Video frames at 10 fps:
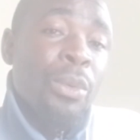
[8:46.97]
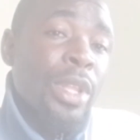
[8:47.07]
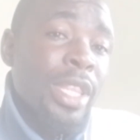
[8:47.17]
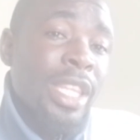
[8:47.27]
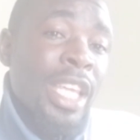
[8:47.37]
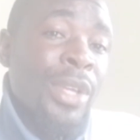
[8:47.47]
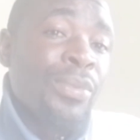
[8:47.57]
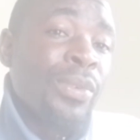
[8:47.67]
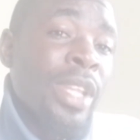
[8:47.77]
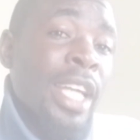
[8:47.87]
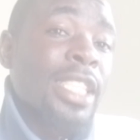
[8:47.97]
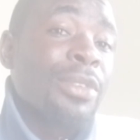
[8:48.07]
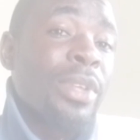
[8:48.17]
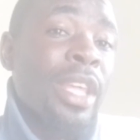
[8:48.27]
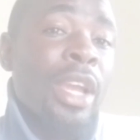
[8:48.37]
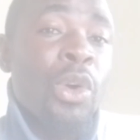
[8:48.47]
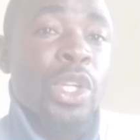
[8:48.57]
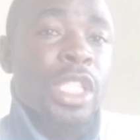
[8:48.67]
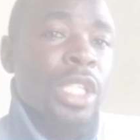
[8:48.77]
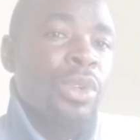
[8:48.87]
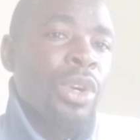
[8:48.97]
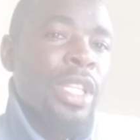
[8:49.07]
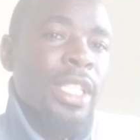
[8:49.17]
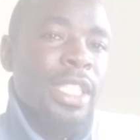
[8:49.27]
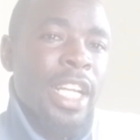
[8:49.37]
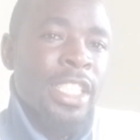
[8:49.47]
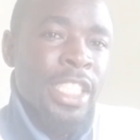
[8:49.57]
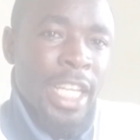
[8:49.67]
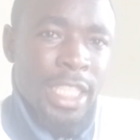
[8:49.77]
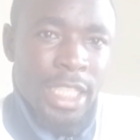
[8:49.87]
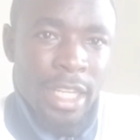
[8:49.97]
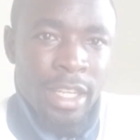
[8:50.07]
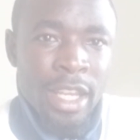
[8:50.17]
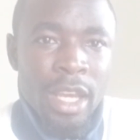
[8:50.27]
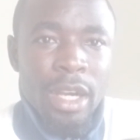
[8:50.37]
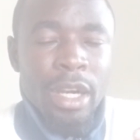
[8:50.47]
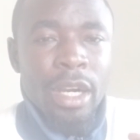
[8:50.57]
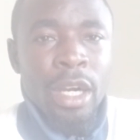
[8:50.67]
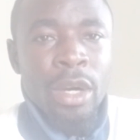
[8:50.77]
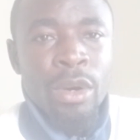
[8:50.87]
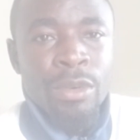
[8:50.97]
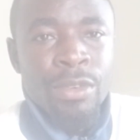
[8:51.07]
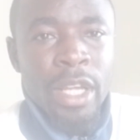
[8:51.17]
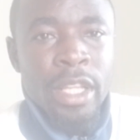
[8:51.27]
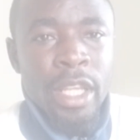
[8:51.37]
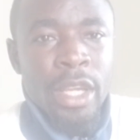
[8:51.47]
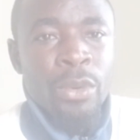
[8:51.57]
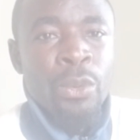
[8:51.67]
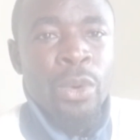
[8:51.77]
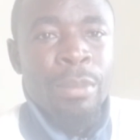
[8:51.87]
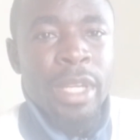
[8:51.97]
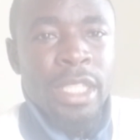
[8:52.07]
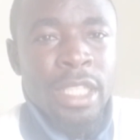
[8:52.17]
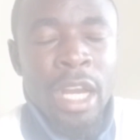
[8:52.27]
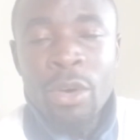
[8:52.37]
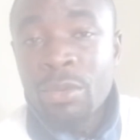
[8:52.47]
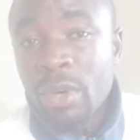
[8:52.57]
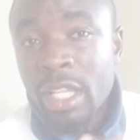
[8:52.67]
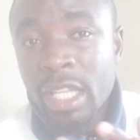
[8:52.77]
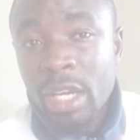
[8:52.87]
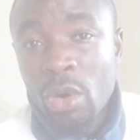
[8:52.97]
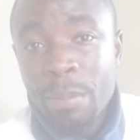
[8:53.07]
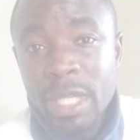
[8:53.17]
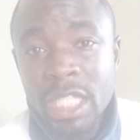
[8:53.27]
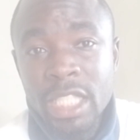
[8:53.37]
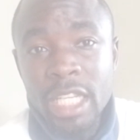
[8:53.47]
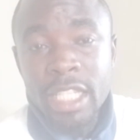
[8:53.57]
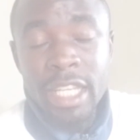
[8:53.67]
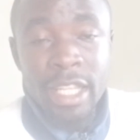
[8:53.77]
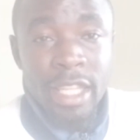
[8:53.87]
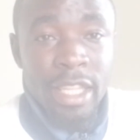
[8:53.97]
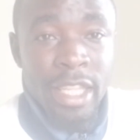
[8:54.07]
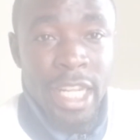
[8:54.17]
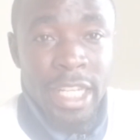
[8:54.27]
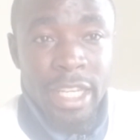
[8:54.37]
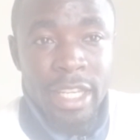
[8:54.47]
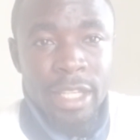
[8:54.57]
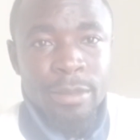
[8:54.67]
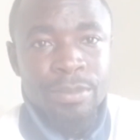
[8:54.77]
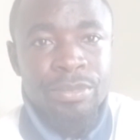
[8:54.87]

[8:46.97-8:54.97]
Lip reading: With if that's if they continue on this trajectory over the women's over the competition in the league.